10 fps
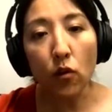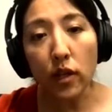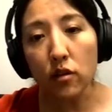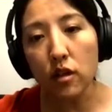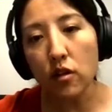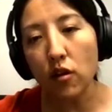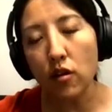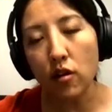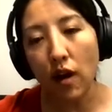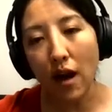Note here
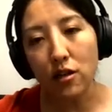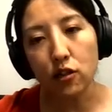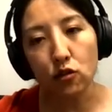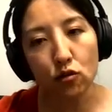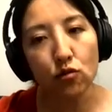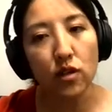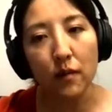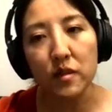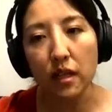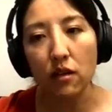that there are actually
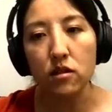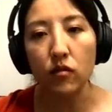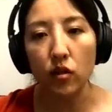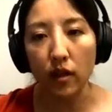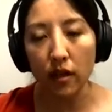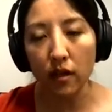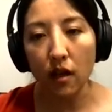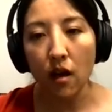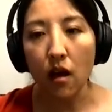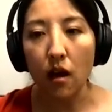two time scales of
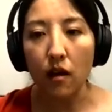learning.